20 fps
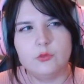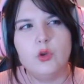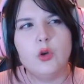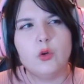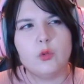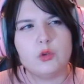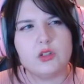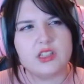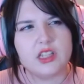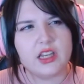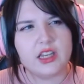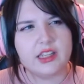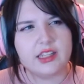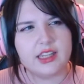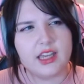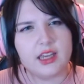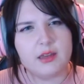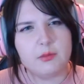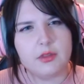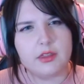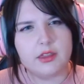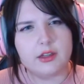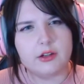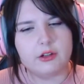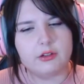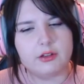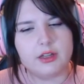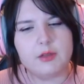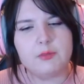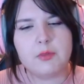was it a game
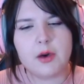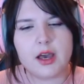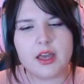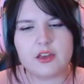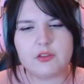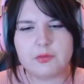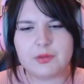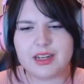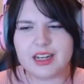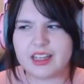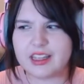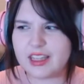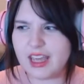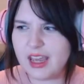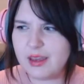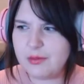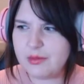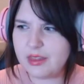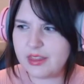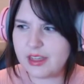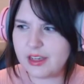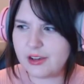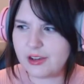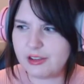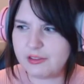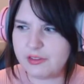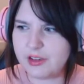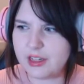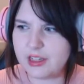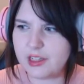theory? It might have been a game
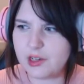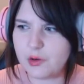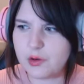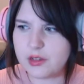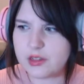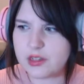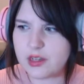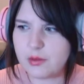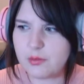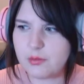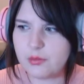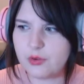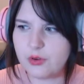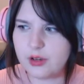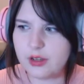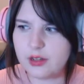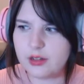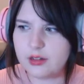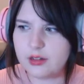theory video at some point.